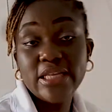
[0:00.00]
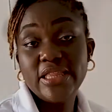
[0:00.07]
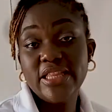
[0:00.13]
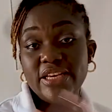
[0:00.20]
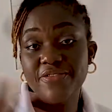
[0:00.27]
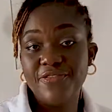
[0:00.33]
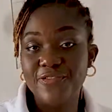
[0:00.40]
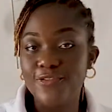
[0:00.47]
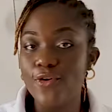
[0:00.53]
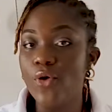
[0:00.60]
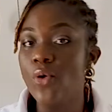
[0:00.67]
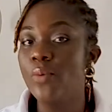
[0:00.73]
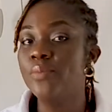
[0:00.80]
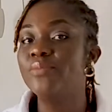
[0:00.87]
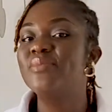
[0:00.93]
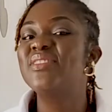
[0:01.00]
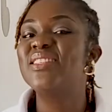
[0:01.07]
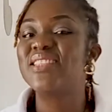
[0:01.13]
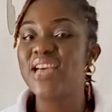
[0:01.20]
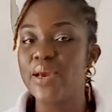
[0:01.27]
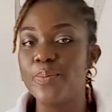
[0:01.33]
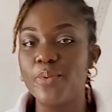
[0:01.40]
the foam
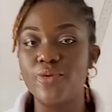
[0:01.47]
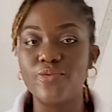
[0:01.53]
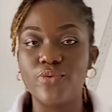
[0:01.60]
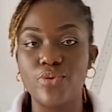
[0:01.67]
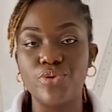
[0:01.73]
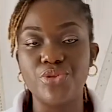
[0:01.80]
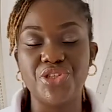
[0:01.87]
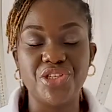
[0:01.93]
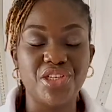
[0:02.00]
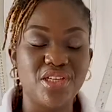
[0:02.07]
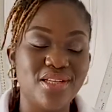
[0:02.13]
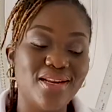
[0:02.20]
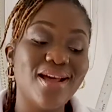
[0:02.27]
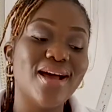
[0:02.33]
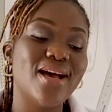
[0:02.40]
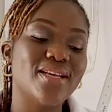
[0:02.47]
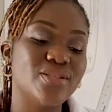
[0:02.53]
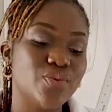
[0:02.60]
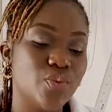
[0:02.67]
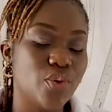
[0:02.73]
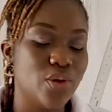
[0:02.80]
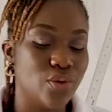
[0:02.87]
type of cushion as
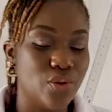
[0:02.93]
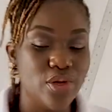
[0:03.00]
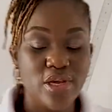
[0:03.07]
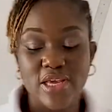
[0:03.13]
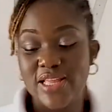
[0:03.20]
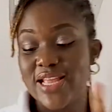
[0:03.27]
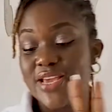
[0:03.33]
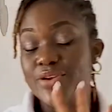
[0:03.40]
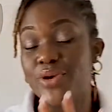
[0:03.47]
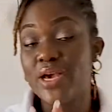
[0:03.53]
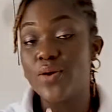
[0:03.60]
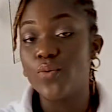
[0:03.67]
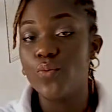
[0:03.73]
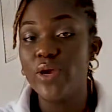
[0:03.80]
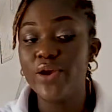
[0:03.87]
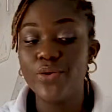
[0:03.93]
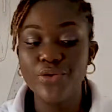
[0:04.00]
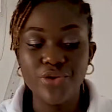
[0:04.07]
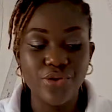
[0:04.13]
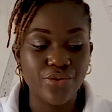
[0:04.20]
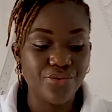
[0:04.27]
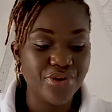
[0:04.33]
well that you can wear on
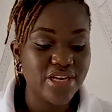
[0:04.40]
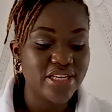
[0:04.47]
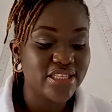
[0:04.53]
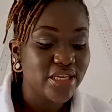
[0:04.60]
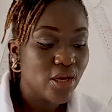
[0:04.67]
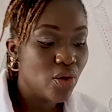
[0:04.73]
your wrist,